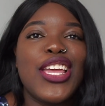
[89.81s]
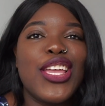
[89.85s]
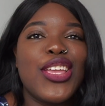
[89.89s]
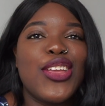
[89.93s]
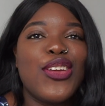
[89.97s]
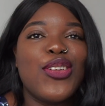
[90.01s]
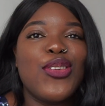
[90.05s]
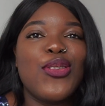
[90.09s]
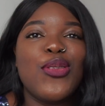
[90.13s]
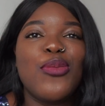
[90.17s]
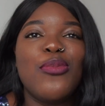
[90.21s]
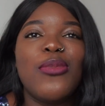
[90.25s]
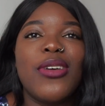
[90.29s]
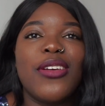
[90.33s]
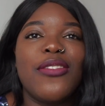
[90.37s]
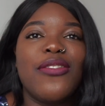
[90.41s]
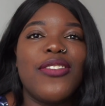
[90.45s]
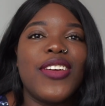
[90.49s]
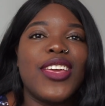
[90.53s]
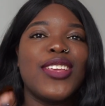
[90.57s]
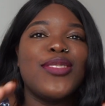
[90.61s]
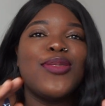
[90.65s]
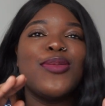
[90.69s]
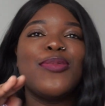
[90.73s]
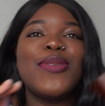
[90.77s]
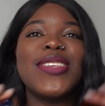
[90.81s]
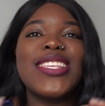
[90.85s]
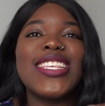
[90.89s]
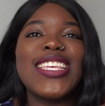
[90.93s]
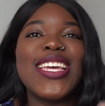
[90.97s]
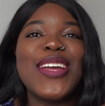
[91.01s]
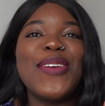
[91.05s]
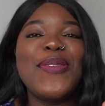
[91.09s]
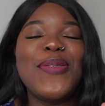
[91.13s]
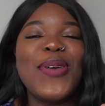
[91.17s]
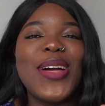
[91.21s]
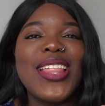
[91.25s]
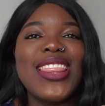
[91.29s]
you know my face will be
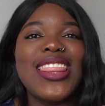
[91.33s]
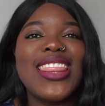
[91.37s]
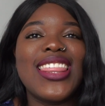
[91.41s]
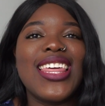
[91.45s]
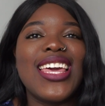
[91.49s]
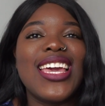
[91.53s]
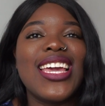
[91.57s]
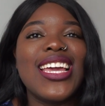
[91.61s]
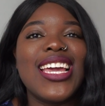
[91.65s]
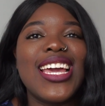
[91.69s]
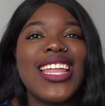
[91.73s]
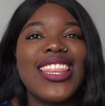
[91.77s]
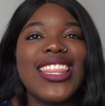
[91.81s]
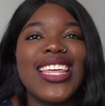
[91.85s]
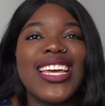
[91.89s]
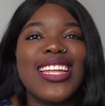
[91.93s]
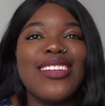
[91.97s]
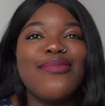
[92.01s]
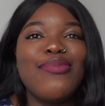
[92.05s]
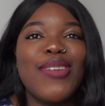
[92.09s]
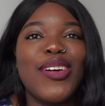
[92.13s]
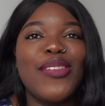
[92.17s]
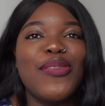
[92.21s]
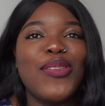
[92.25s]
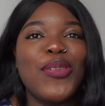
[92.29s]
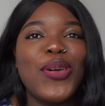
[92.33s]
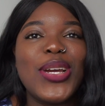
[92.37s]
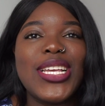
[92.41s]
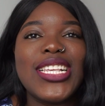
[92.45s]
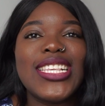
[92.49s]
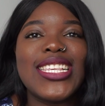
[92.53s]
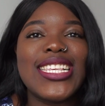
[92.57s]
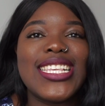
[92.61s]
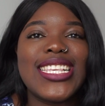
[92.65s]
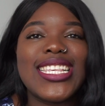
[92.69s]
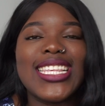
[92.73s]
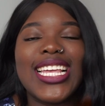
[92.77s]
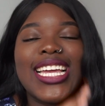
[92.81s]
saying one thing and then my
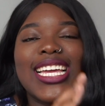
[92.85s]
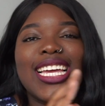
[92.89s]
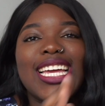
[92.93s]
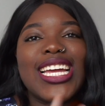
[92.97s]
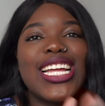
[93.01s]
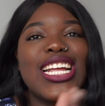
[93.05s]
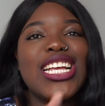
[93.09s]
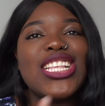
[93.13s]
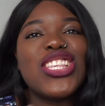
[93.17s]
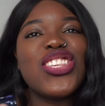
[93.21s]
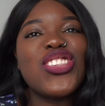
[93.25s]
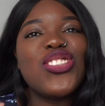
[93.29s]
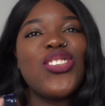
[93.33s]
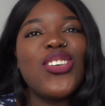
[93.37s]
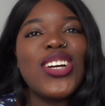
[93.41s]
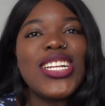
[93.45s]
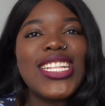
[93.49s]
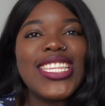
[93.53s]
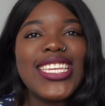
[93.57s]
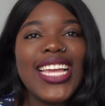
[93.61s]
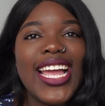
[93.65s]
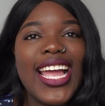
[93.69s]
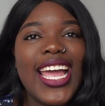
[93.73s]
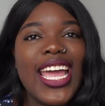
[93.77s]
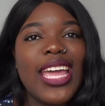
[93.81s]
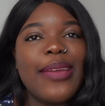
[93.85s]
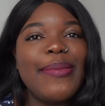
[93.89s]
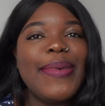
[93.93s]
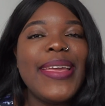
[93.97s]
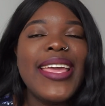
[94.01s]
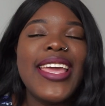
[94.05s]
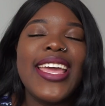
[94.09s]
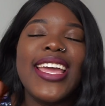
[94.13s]
voice is like it's not in time